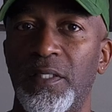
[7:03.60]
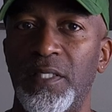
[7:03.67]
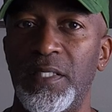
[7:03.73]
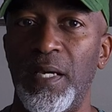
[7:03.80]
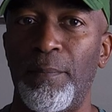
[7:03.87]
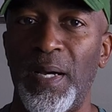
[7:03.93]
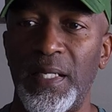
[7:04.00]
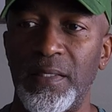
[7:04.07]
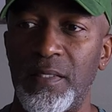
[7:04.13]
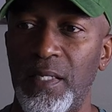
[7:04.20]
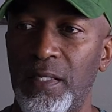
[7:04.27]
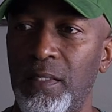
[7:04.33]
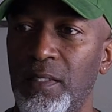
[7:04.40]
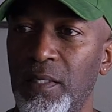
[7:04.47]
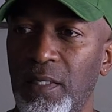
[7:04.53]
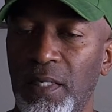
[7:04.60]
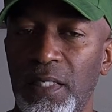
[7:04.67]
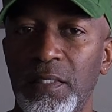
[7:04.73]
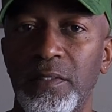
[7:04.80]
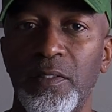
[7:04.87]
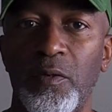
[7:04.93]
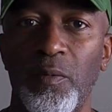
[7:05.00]
the Diamante
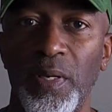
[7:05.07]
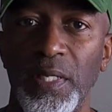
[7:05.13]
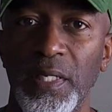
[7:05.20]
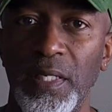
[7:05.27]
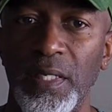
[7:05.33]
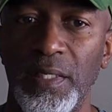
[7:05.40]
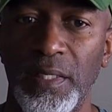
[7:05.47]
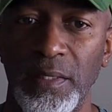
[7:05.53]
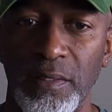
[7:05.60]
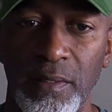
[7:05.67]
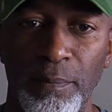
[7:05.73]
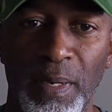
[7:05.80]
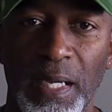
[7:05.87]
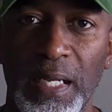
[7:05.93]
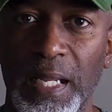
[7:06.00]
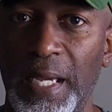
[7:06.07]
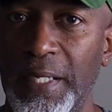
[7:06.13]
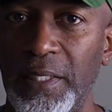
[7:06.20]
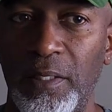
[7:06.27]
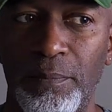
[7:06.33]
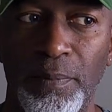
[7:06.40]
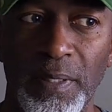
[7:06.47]
integrating it into my
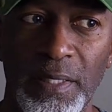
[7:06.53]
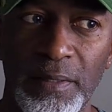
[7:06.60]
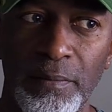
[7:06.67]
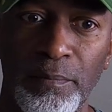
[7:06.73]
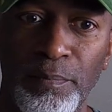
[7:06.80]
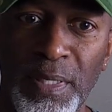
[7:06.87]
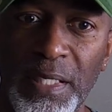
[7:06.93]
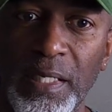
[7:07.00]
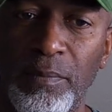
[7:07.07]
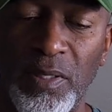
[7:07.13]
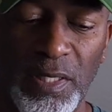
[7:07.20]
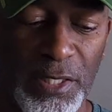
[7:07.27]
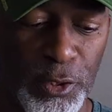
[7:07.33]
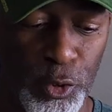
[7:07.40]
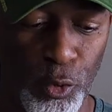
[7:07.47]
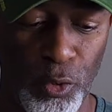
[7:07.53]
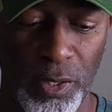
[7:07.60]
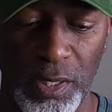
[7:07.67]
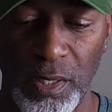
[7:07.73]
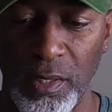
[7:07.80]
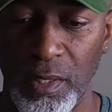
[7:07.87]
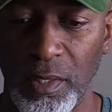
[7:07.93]
lineup and being able to
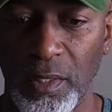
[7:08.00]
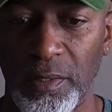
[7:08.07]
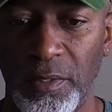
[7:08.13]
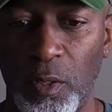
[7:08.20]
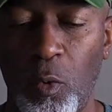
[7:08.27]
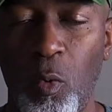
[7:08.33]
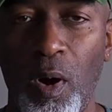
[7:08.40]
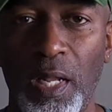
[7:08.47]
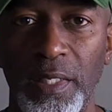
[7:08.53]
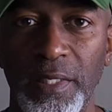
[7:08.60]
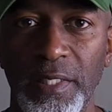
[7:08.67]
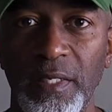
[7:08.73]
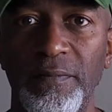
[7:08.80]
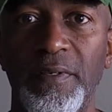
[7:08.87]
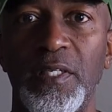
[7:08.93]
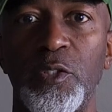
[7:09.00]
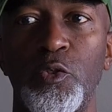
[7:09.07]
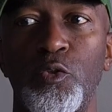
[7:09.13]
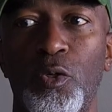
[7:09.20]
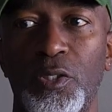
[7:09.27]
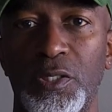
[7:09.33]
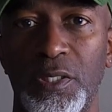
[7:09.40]
enjoy the quality of
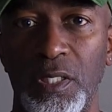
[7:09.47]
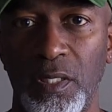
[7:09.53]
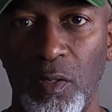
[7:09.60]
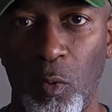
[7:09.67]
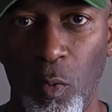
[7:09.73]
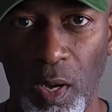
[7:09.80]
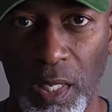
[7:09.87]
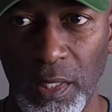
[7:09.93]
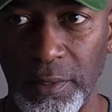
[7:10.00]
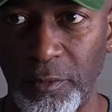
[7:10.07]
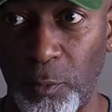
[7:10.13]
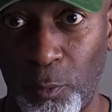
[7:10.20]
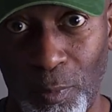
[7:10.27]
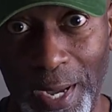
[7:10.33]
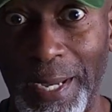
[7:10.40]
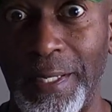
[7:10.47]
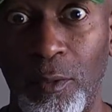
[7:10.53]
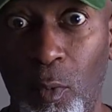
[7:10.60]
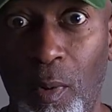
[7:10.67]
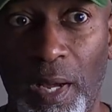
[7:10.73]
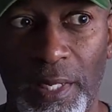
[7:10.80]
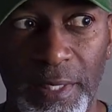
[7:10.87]
construction, the ride
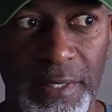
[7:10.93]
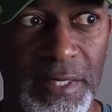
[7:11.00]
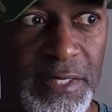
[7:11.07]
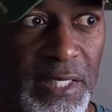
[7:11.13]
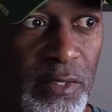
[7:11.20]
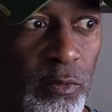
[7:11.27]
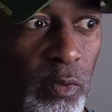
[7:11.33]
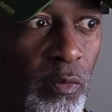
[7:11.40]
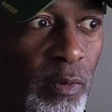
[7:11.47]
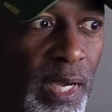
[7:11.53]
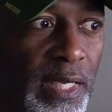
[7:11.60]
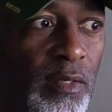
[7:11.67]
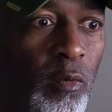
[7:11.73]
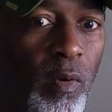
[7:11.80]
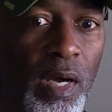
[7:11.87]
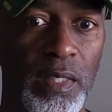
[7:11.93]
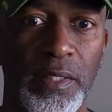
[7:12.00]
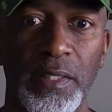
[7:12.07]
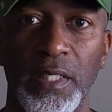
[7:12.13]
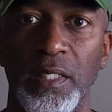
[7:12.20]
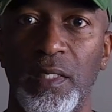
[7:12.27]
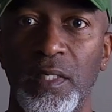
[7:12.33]
quality, general ride
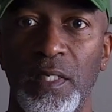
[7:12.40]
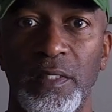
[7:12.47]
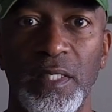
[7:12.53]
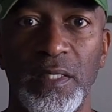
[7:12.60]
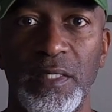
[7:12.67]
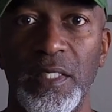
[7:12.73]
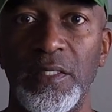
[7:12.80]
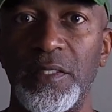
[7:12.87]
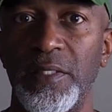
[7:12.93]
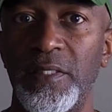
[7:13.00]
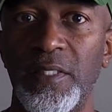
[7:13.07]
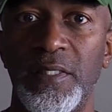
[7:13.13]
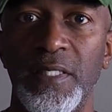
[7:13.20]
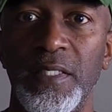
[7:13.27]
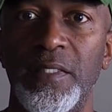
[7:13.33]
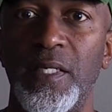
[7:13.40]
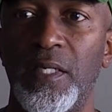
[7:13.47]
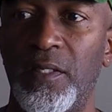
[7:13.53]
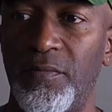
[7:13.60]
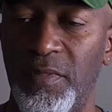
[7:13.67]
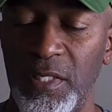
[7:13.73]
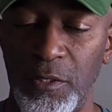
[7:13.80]
quality, the attention to
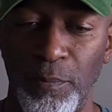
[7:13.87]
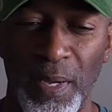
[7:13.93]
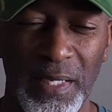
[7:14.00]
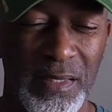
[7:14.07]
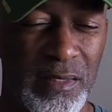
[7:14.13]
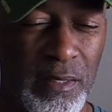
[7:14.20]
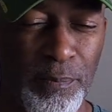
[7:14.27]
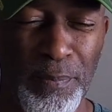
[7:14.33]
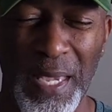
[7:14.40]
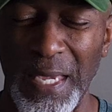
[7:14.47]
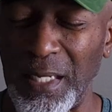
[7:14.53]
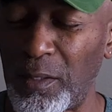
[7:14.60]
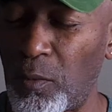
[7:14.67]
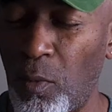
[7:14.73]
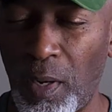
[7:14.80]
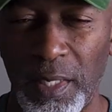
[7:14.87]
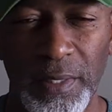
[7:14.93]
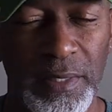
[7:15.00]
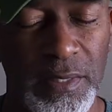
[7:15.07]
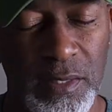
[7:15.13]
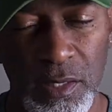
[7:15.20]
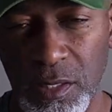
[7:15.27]
detail of these bikes, the paint
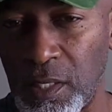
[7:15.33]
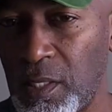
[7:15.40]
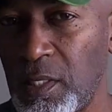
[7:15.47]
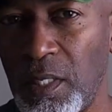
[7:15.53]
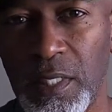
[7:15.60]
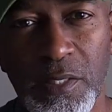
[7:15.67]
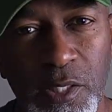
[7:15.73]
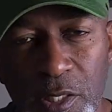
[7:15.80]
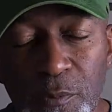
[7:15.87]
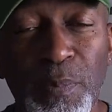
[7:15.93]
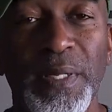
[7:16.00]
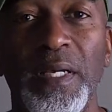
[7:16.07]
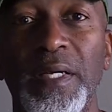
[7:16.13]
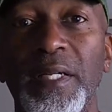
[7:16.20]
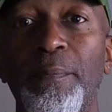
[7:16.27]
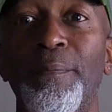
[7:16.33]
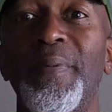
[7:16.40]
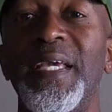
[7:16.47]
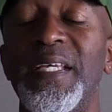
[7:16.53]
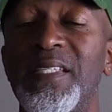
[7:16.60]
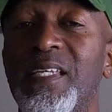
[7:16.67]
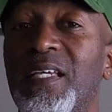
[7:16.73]
quality. It's just been an
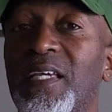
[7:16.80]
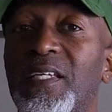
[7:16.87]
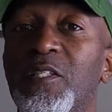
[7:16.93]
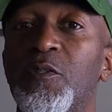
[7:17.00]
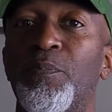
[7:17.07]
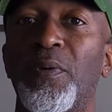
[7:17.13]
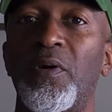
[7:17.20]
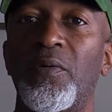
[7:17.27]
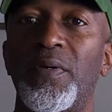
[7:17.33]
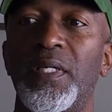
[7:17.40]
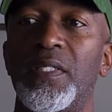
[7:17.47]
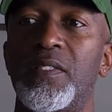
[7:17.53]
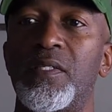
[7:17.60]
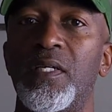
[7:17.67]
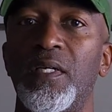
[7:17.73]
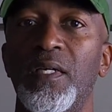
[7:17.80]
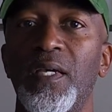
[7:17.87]
amazing experience.